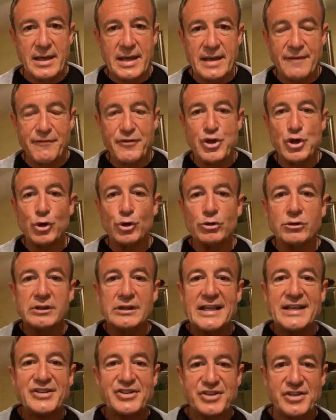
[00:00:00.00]
If you'll
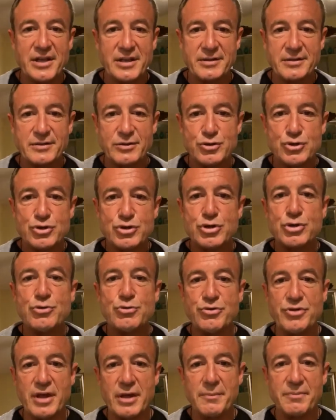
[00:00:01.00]
listen
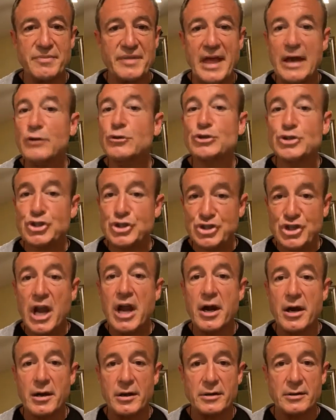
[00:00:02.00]
to them, they'll
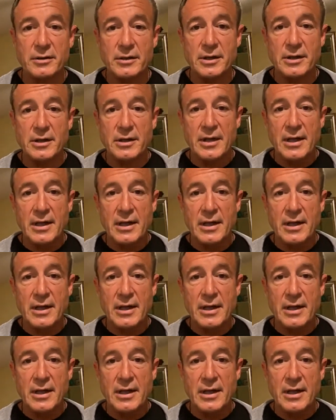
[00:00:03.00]
share,